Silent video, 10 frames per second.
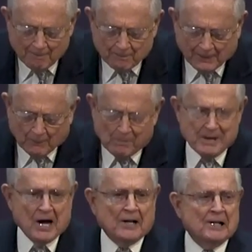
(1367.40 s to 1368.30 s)
They will
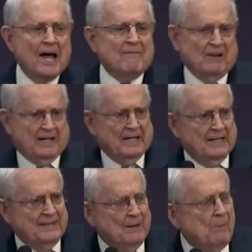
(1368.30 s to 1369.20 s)
be unloving.
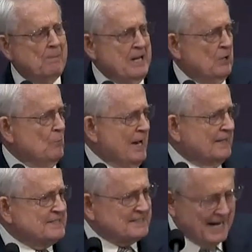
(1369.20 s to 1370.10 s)
They will be
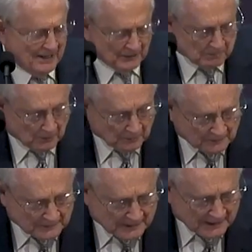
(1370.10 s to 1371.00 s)
irreconcilable.
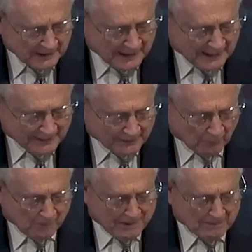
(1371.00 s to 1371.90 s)
They
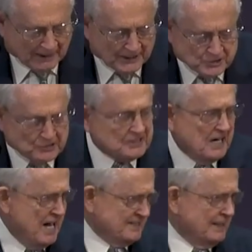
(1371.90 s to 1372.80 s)
will be malicious
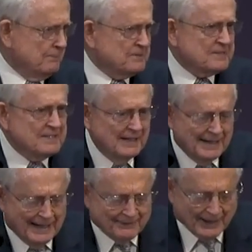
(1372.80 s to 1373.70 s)
gossips.
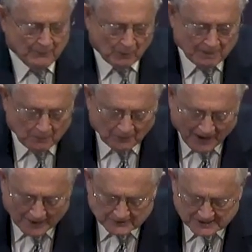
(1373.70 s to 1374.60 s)
They will be
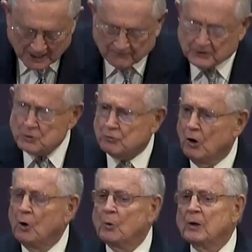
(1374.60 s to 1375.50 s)
without
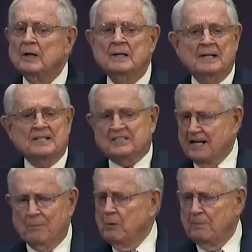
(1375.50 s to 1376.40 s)
self-control.
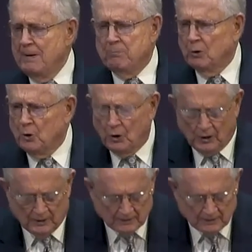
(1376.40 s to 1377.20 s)
Some will be brutal.